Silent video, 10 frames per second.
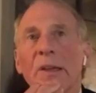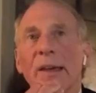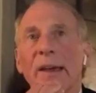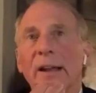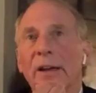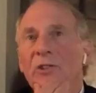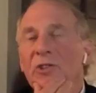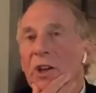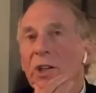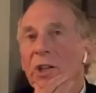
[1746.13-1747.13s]
And I
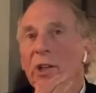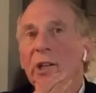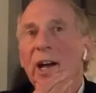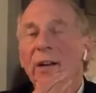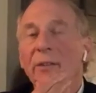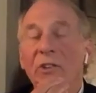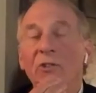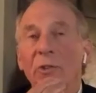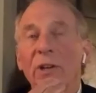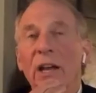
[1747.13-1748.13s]
studied a lot of
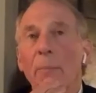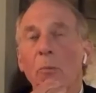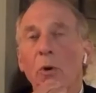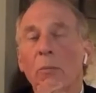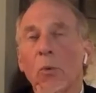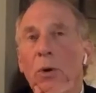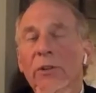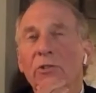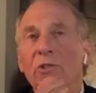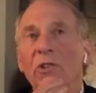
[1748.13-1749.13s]
history and got more and more
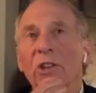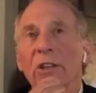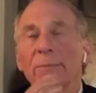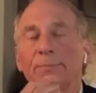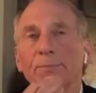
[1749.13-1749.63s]
interested